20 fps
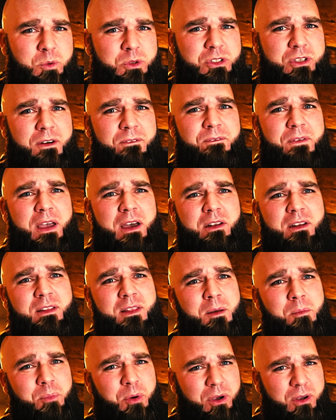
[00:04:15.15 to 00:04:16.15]
which are found in
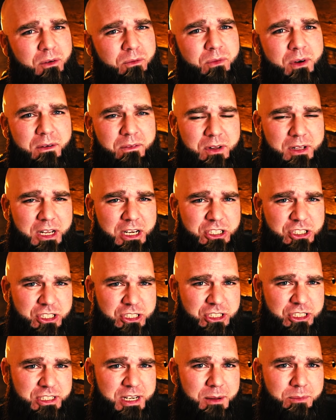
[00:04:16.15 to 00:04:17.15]
the book of
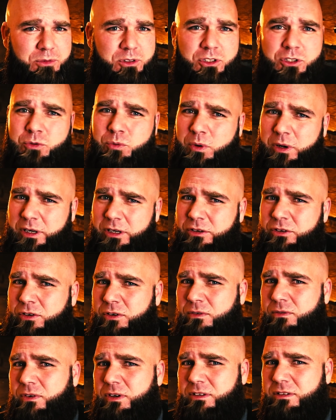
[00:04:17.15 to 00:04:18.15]
Revelation chapter
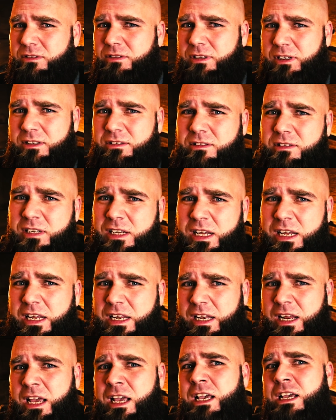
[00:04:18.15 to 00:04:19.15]
22 verse
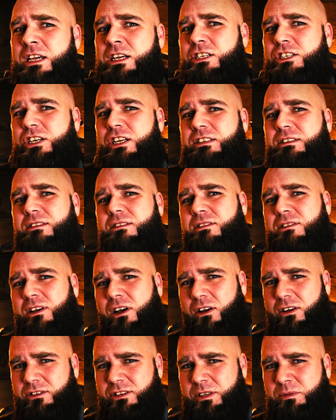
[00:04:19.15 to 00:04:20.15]
16, Jesus
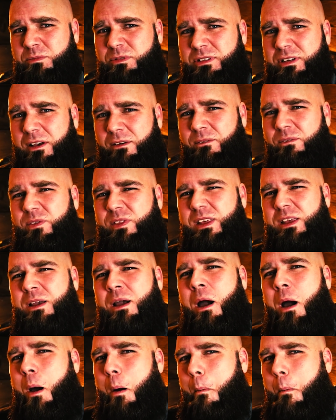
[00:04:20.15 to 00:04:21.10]
calls himself the